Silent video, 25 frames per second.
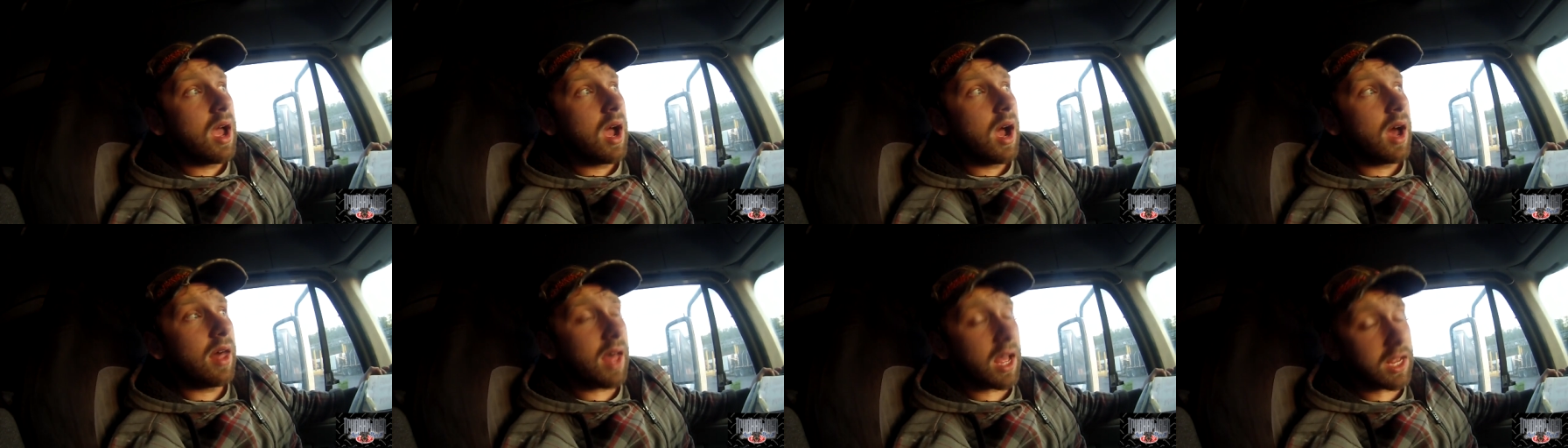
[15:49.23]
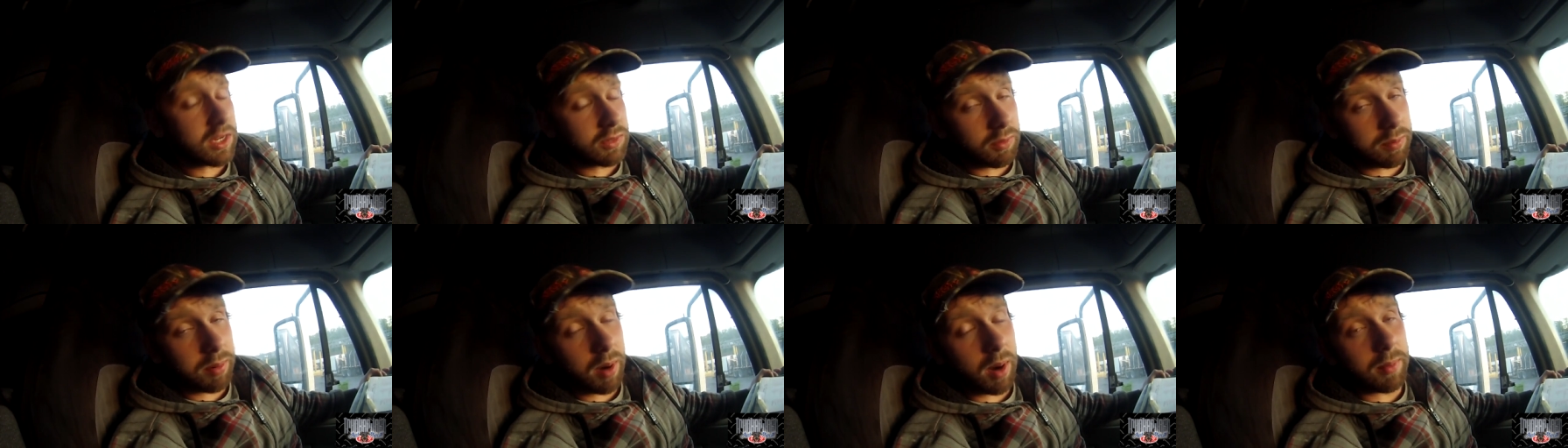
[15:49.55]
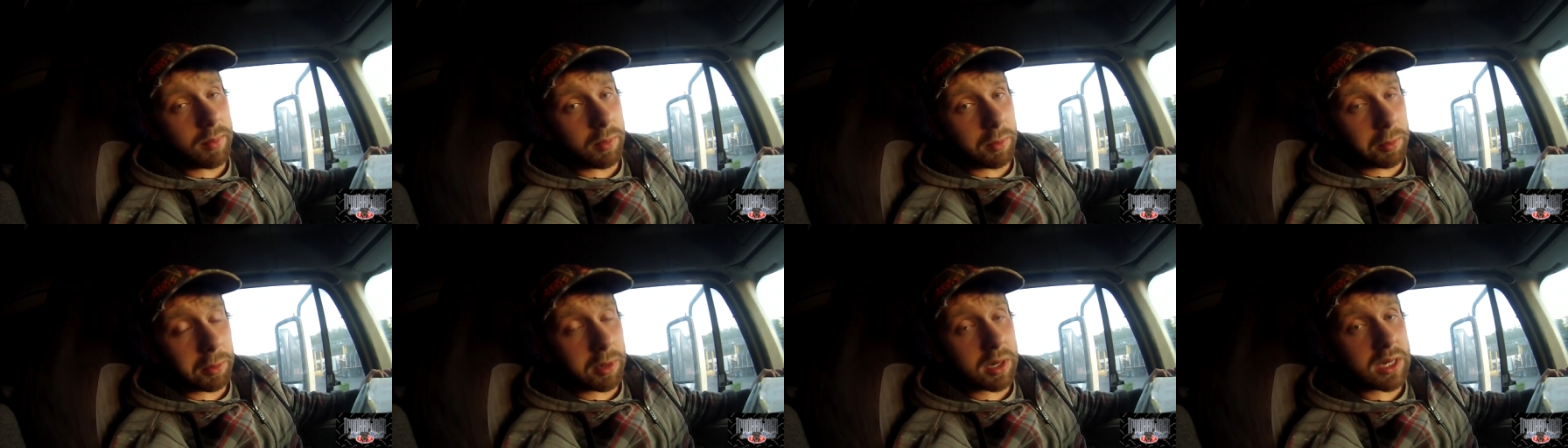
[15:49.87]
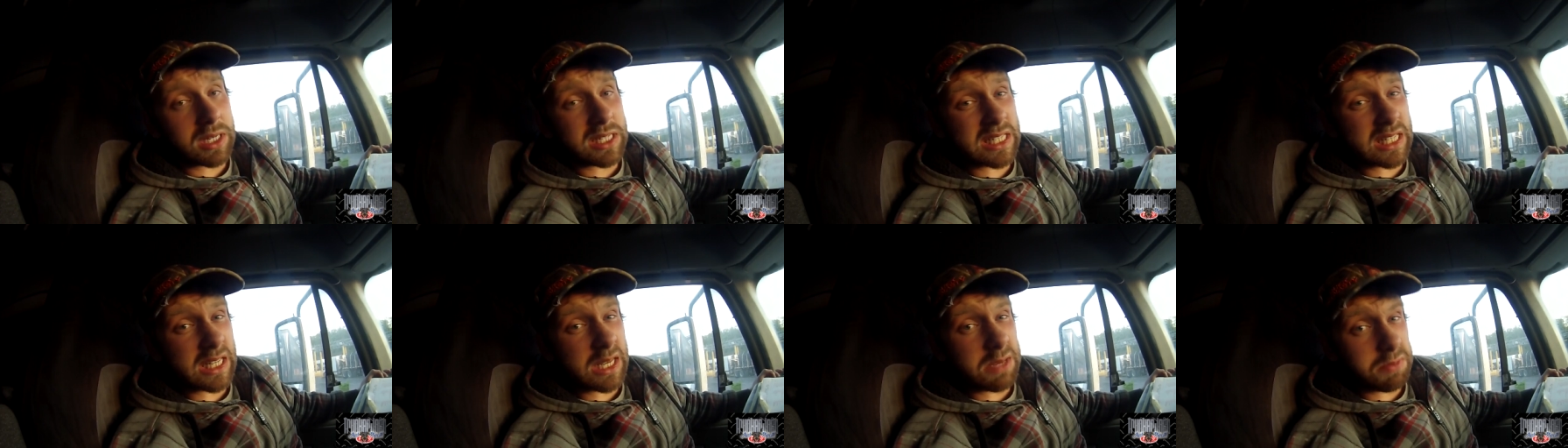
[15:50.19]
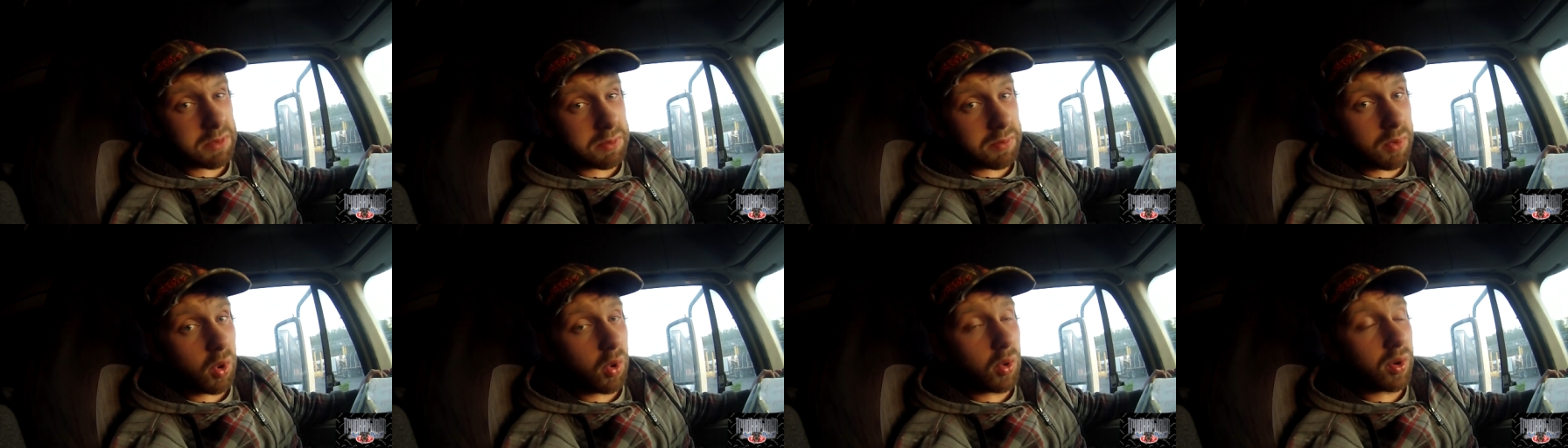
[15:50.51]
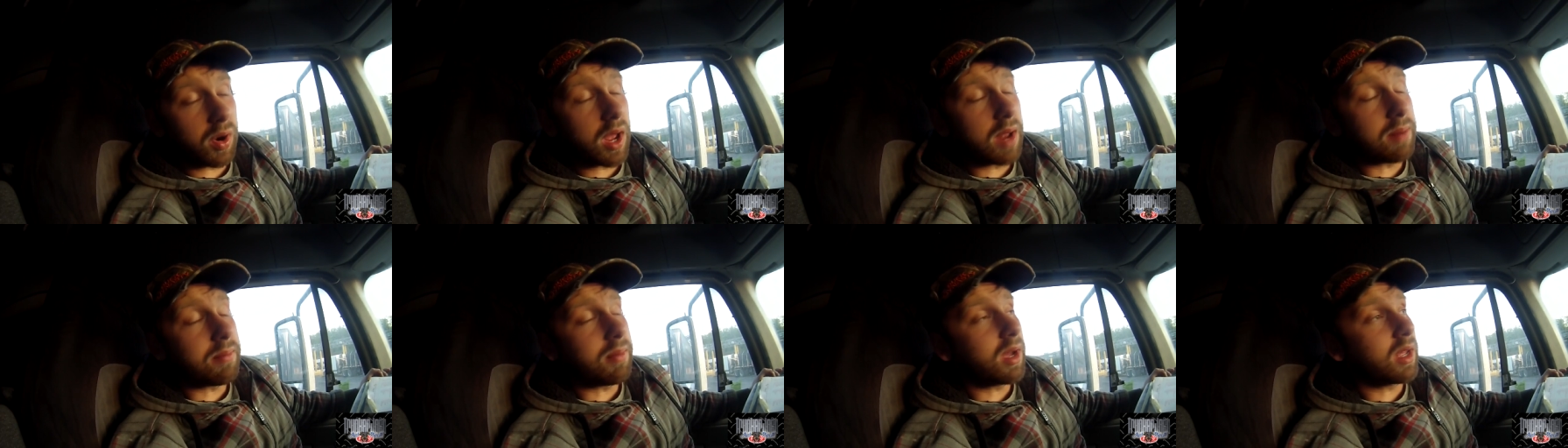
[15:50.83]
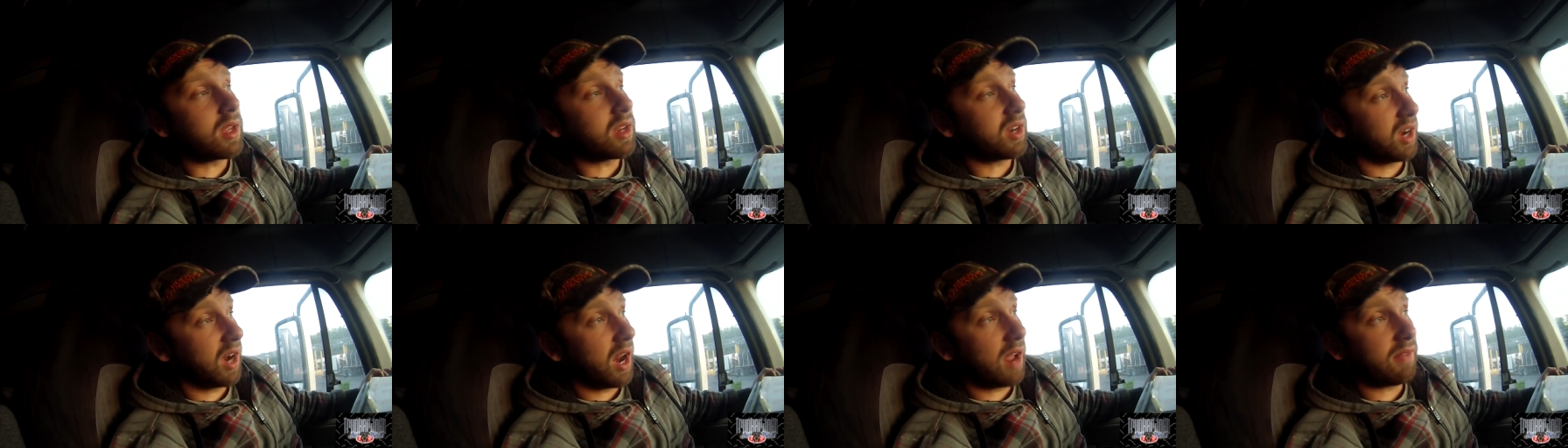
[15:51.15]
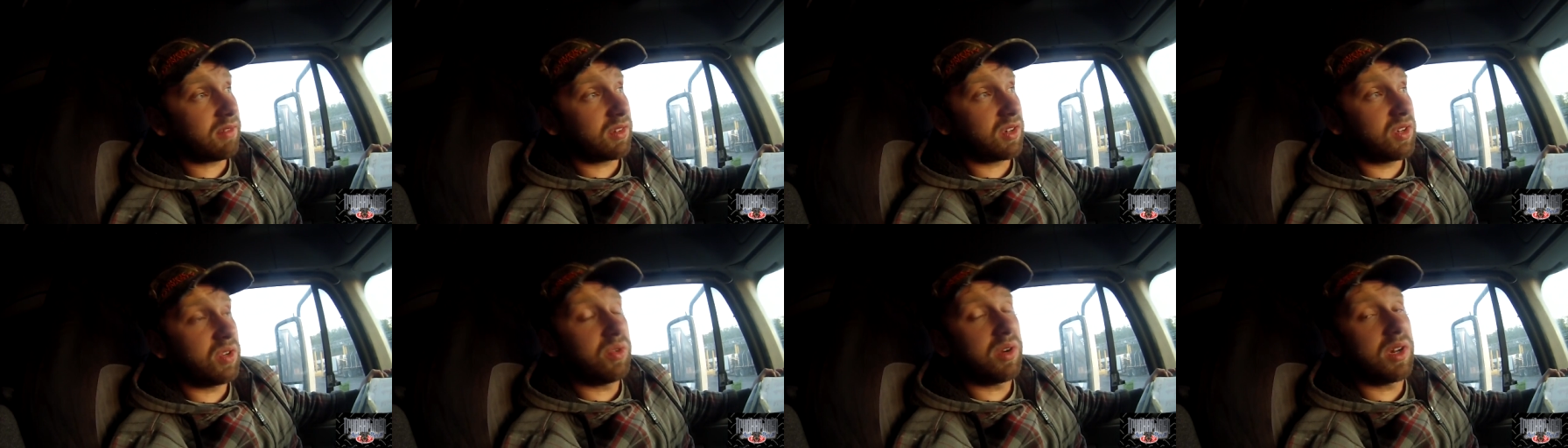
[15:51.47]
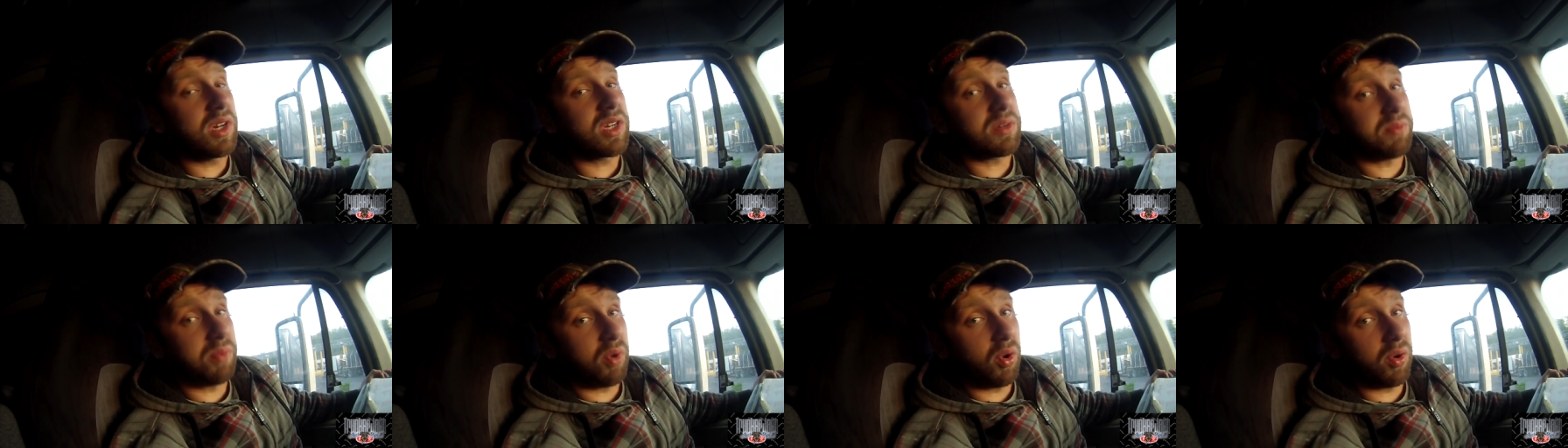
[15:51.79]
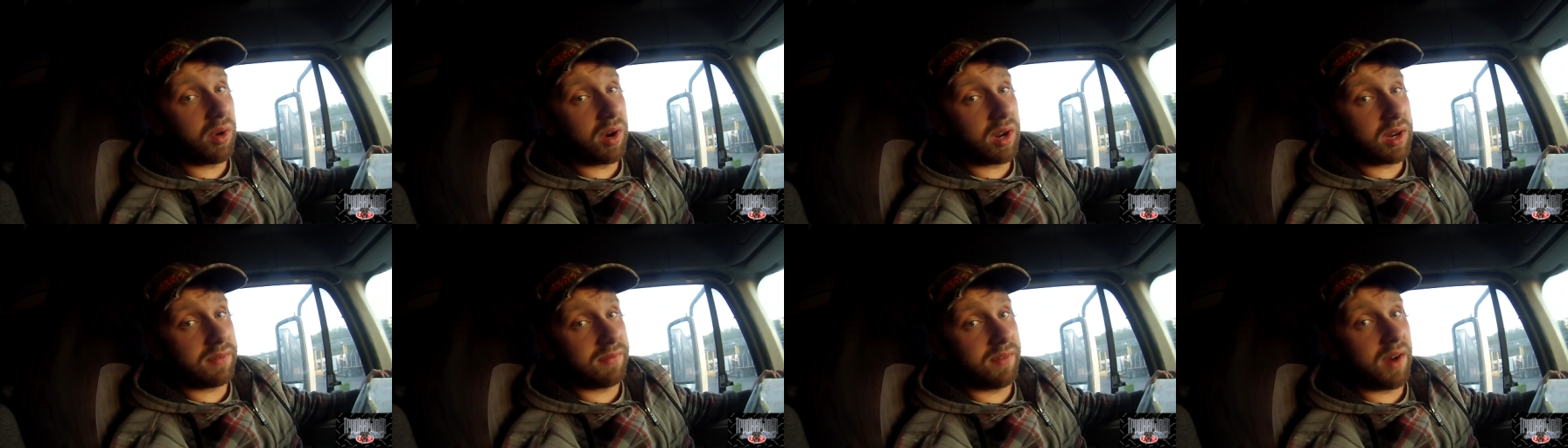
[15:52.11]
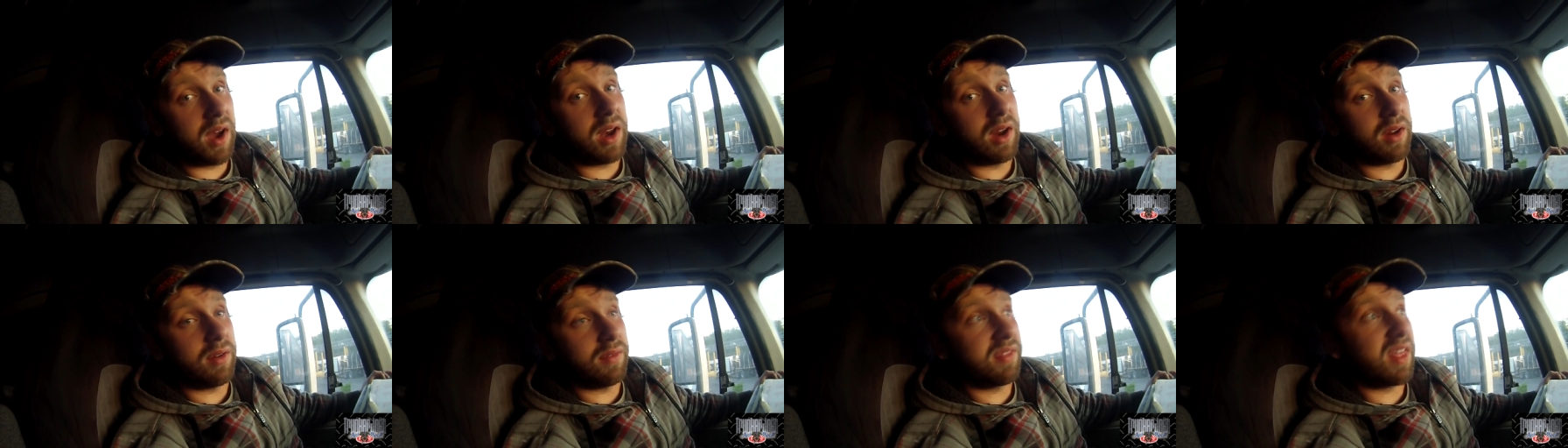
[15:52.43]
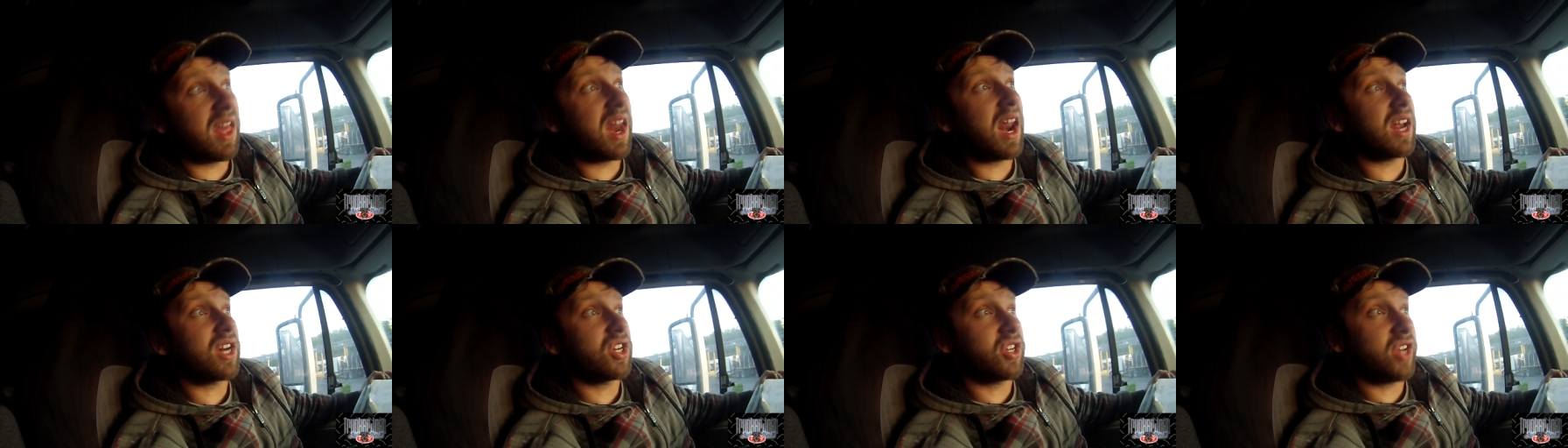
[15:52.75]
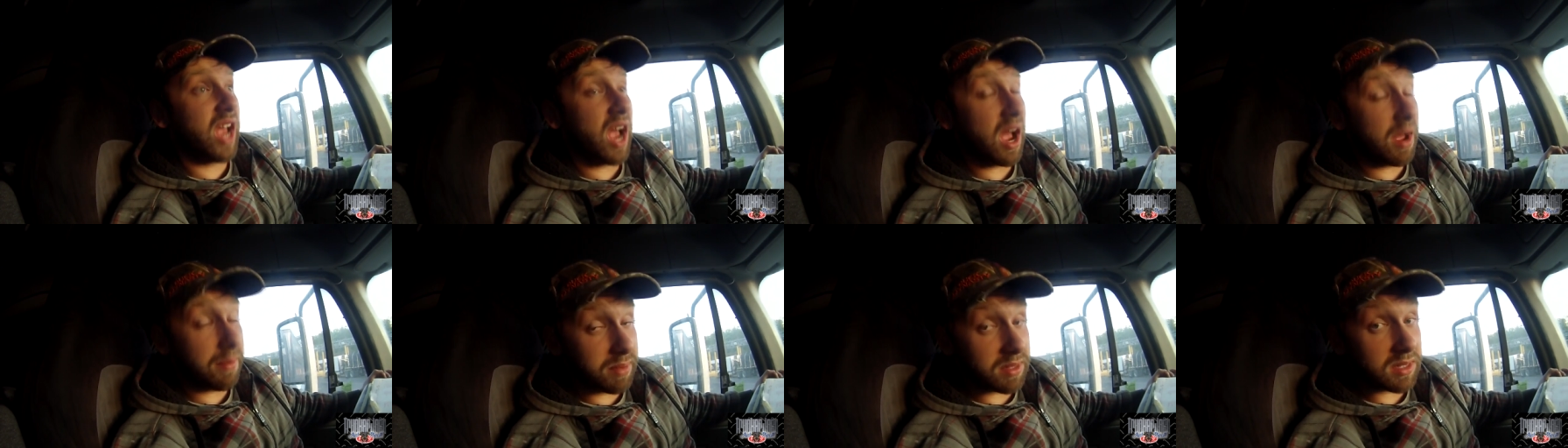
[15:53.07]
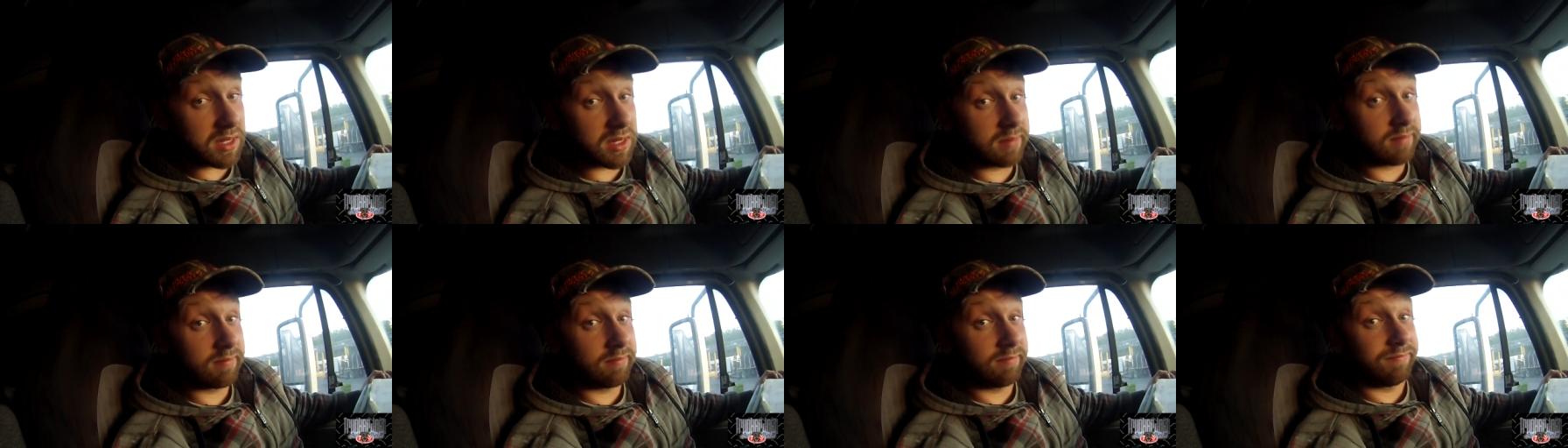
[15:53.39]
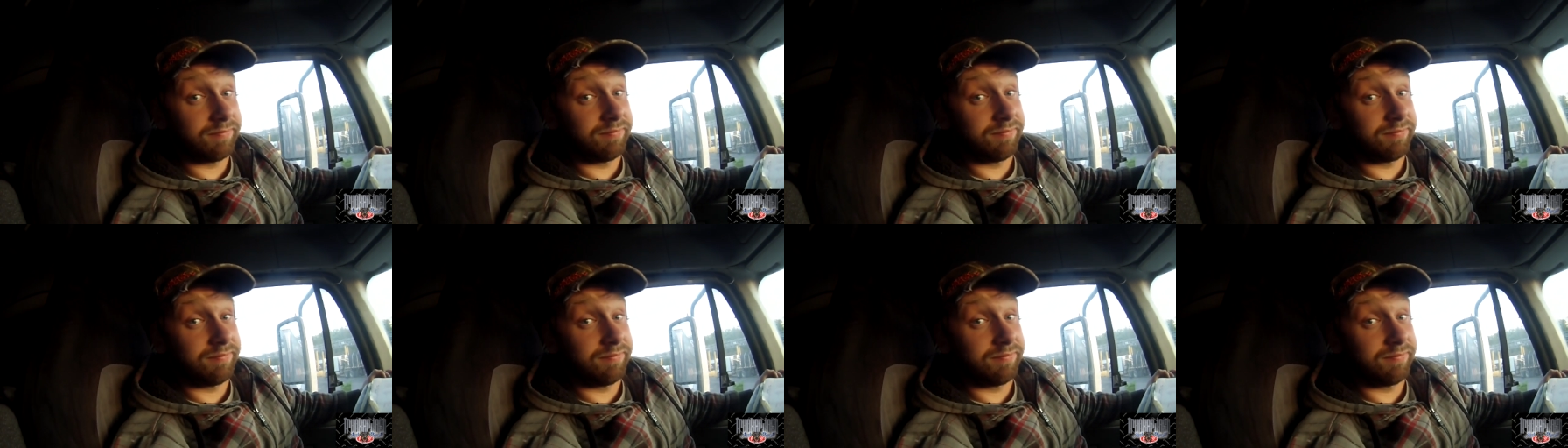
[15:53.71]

That's where probably where we're going to sleep tomorrow night, but you're going to have to tune in tomorrow night to find out if that actually happens.